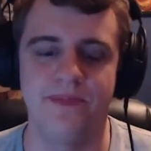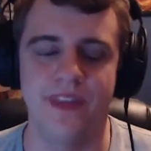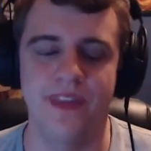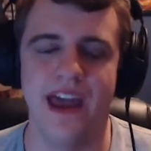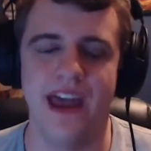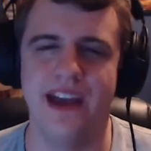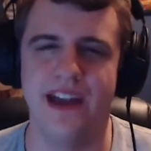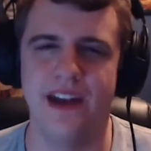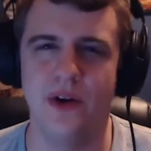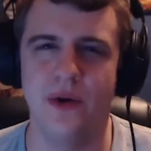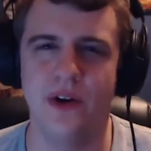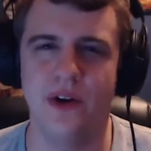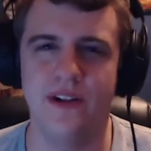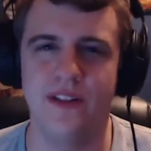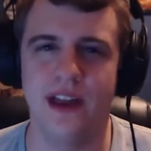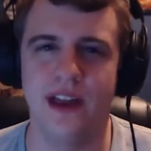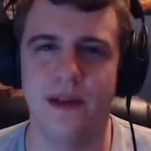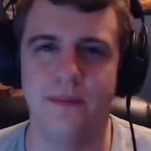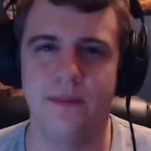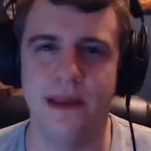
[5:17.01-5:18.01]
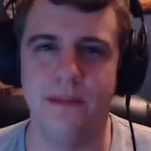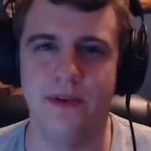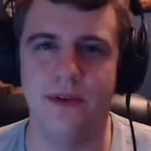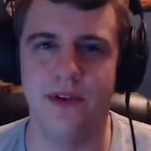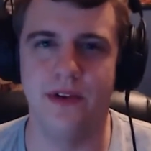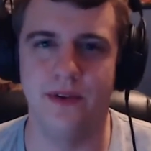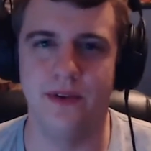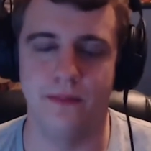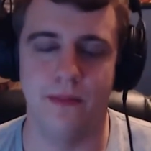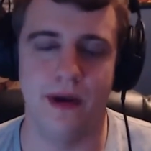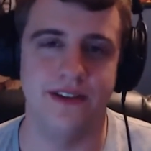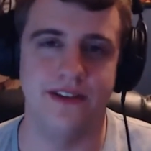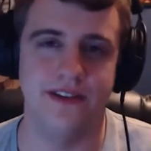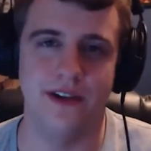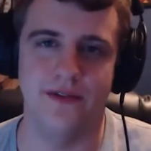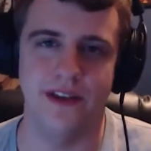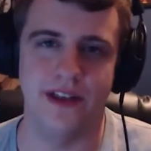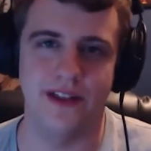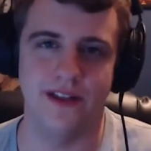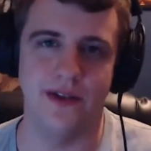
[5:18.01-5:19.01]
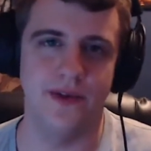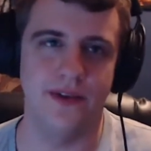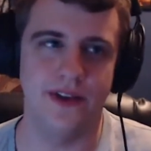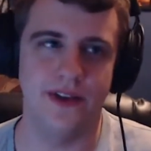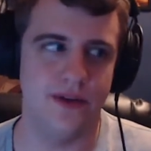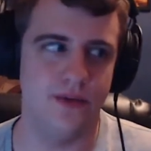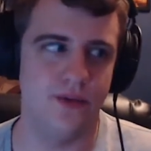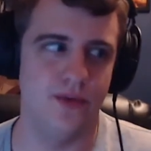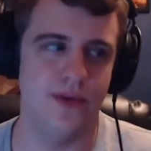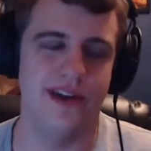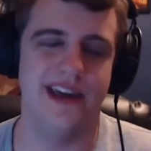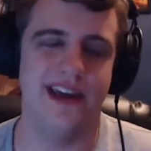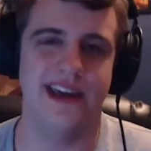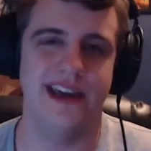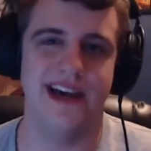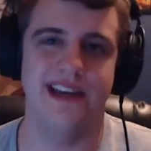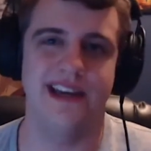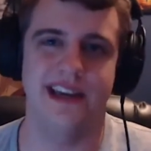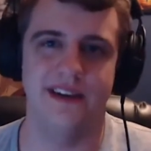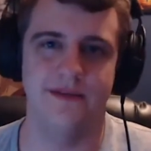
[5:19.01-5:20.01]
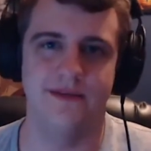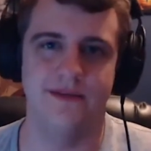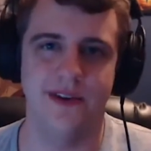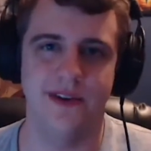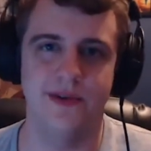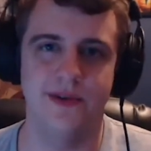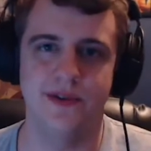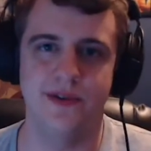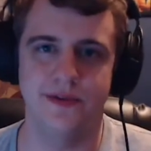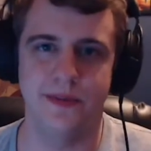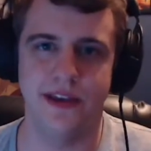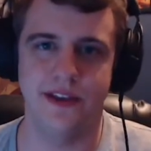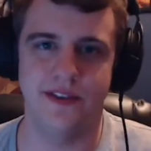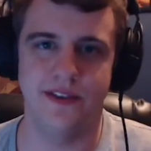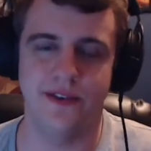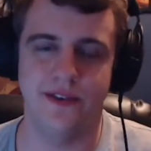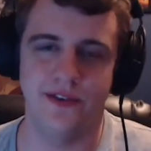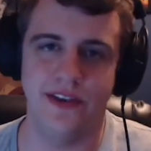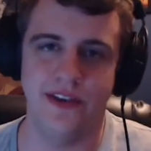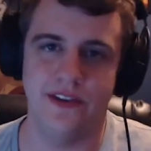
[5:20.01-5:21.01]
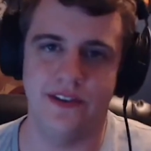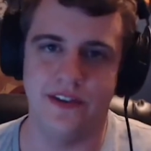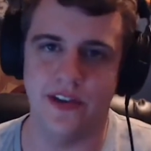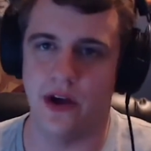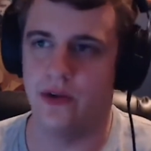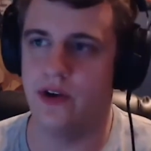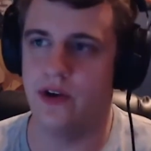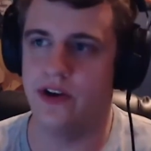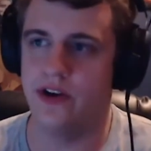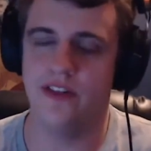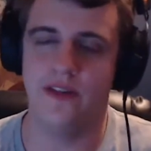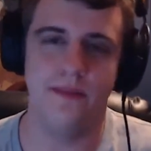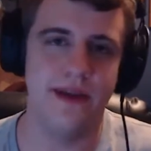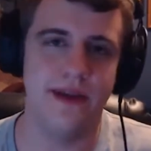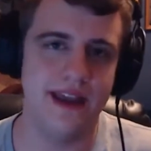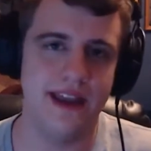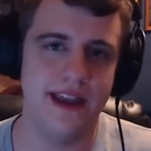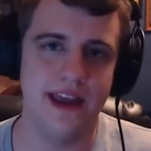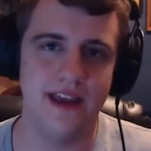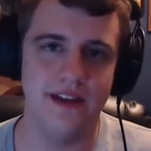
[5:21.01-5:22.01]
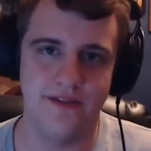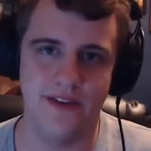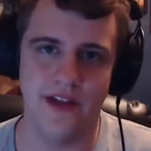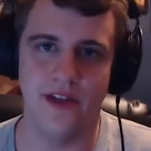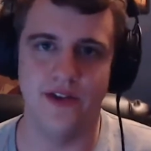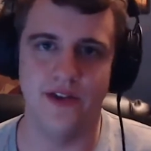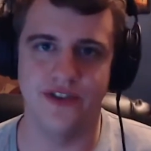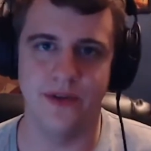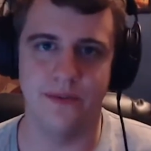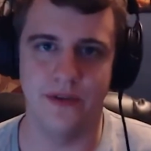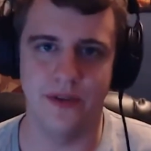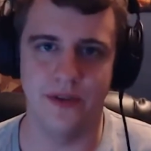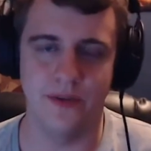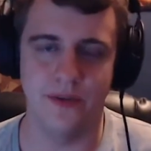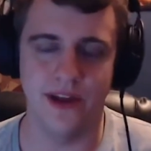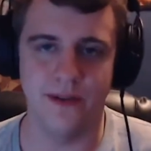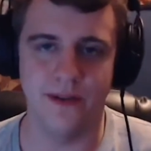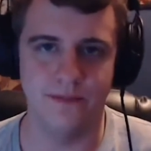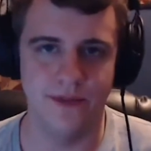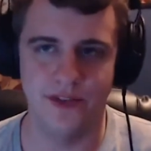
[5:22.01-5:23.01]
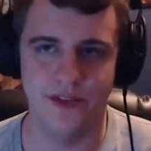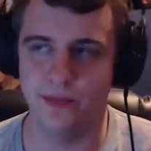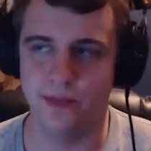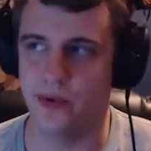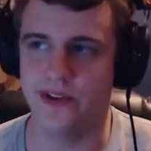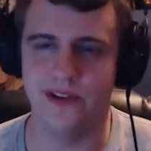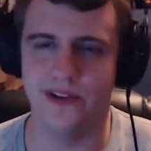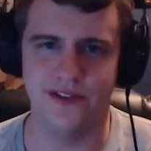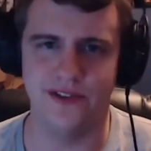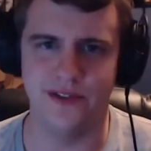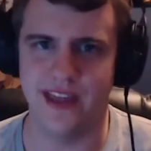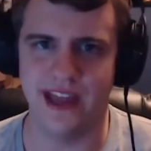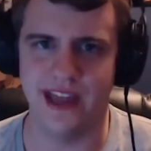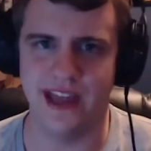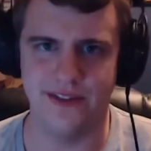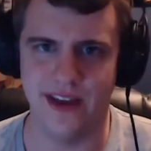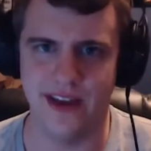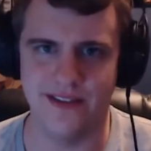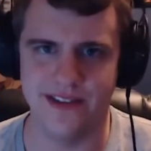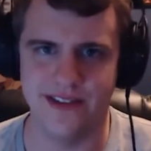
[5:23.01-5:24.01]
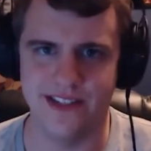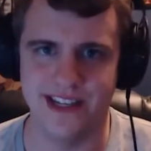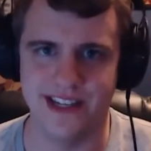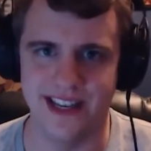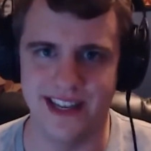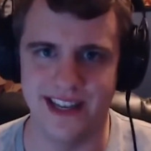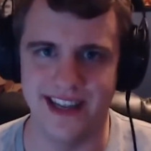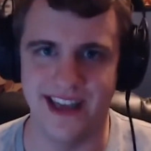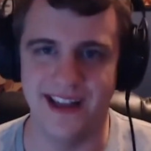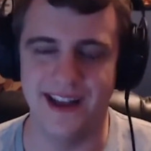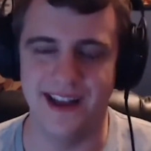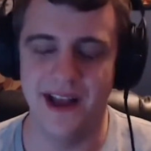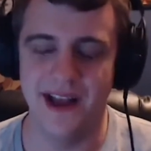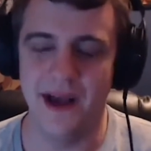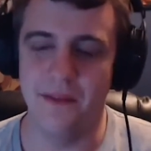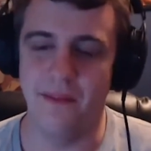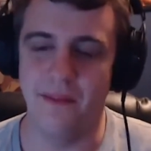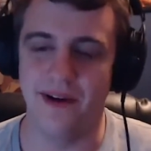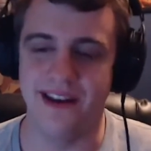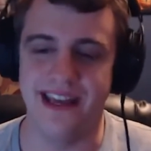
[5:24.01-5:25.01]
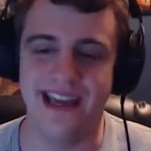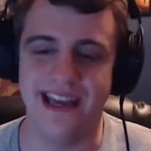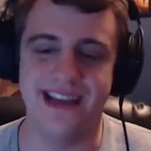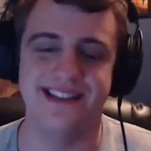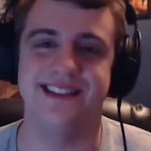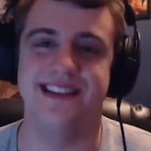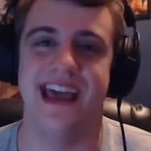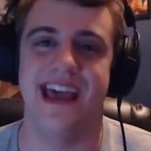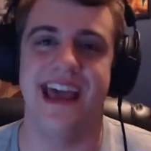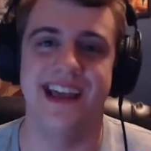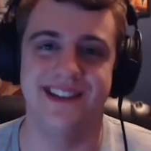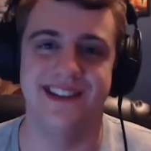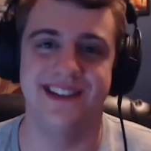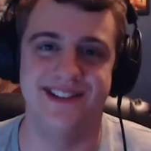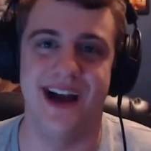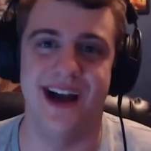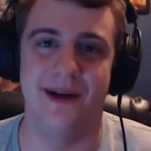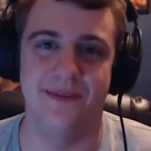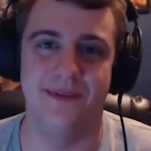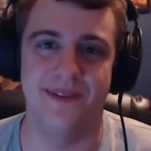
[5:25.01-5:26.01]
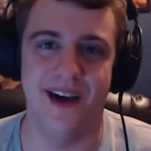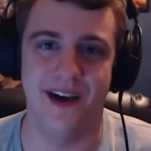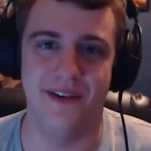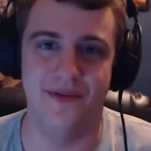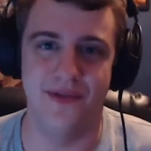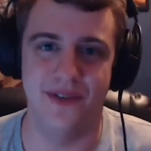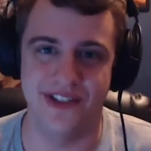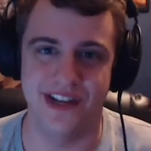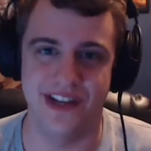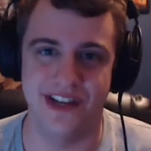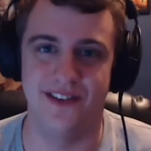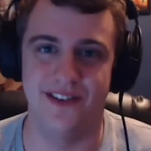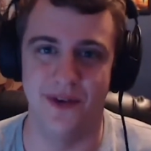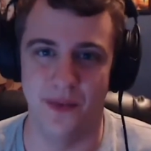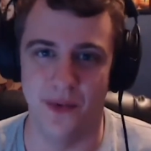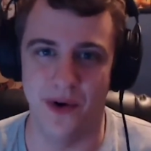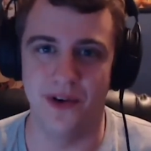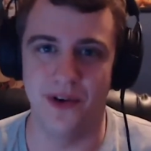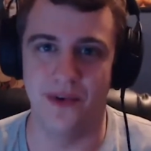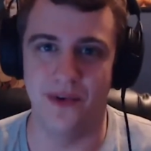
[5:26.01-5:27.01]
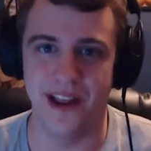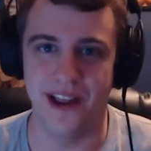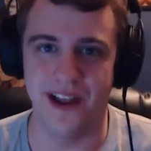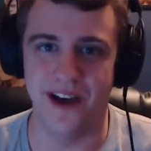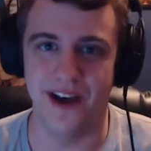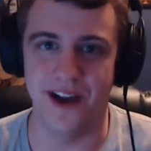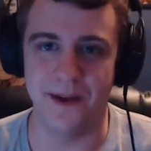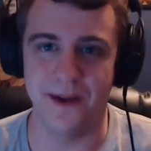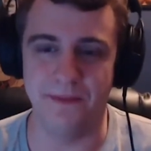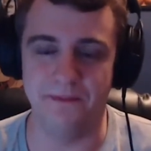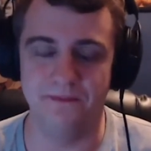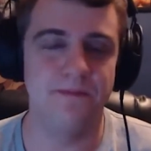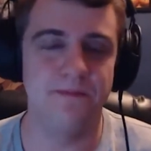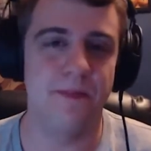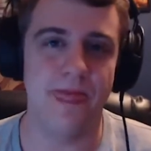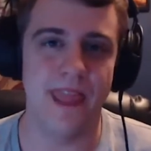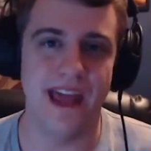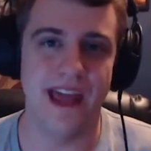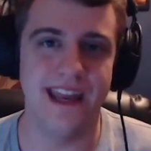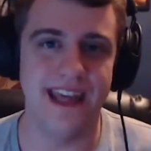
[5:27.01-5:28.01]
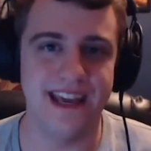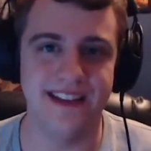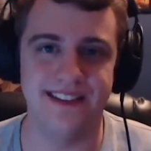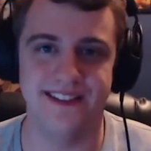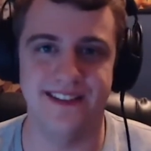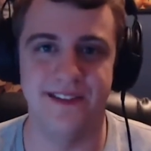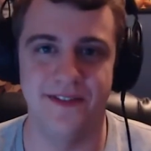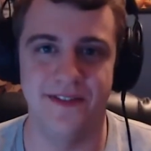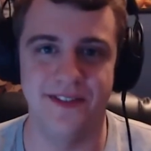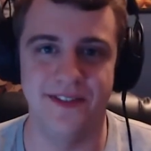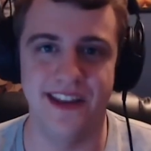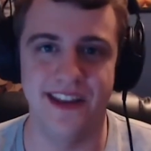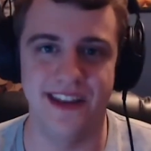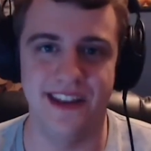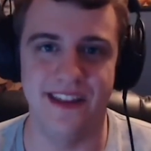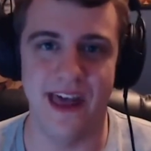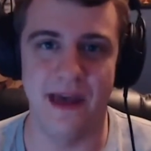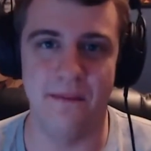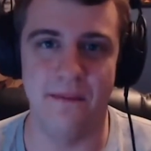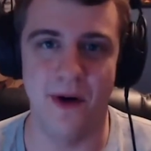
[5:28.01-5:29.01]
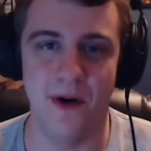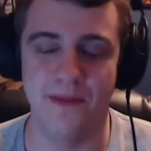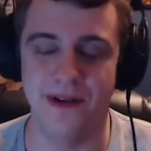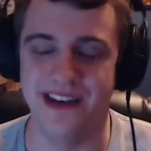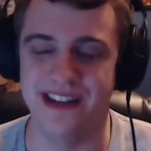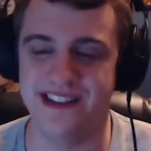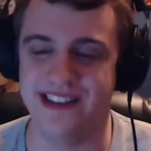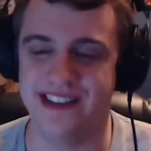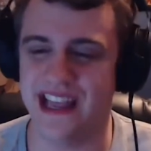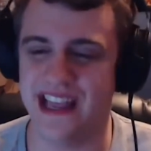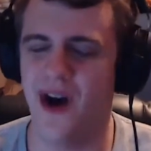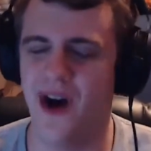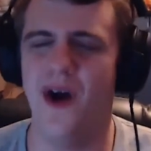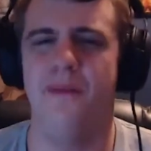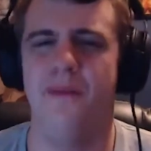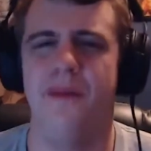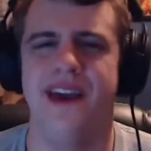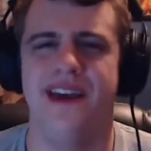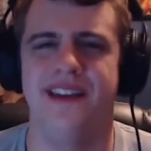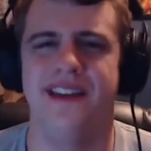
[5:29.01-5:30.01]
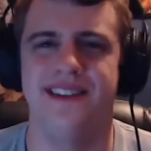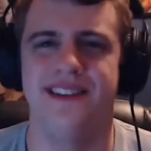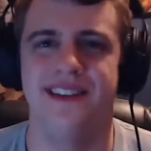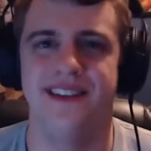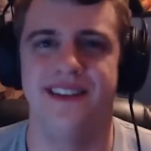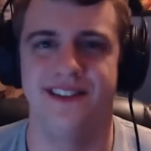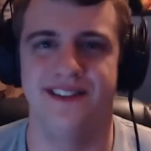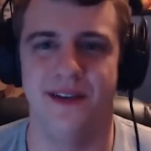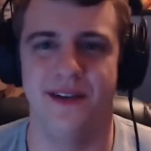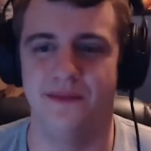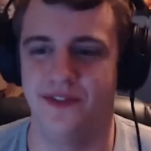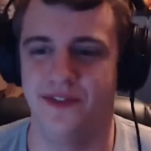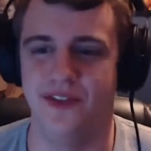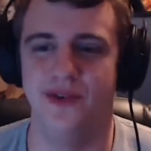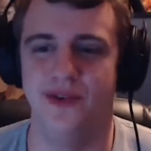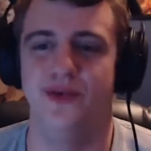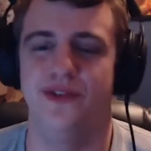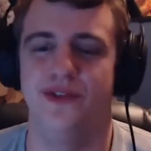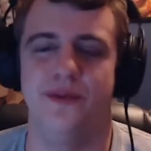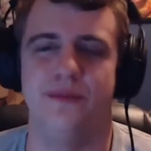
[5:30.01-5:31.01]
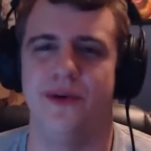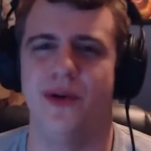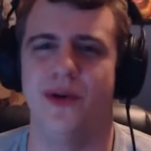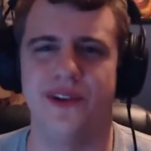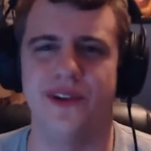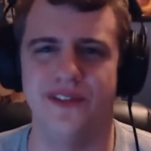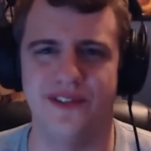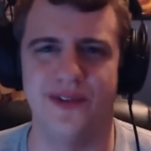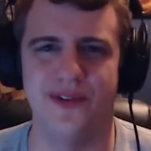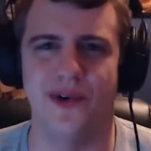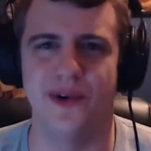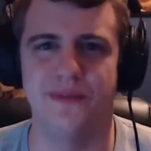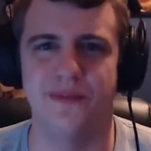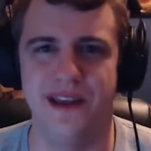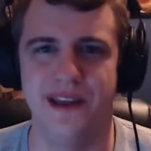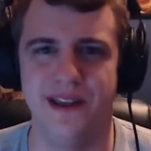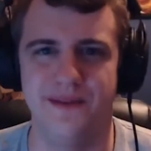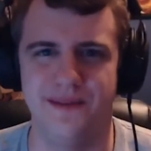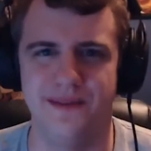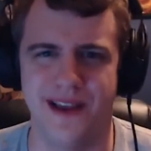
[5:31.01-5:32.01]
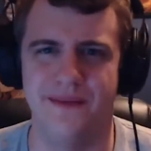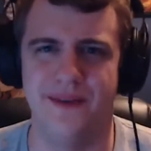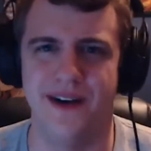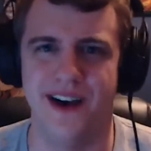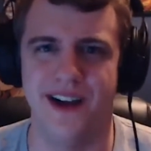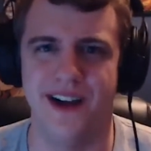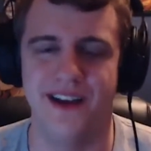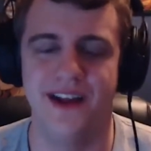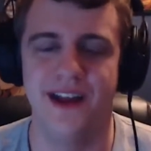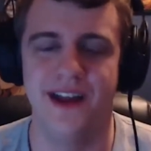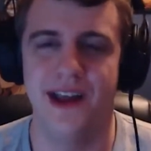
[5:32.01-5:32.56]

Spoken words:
And I know where a lot of people, myself included, would get kind of confused because you see Sauron in the beginning of Fellowship of the Ring. Spoilers for that if you haven't seen it yet. But he gets his hand chopped off, which has the one ring on it, and he gets defeated in that moment. It's like, oh man, some dude with a broken sword beat him? Come on.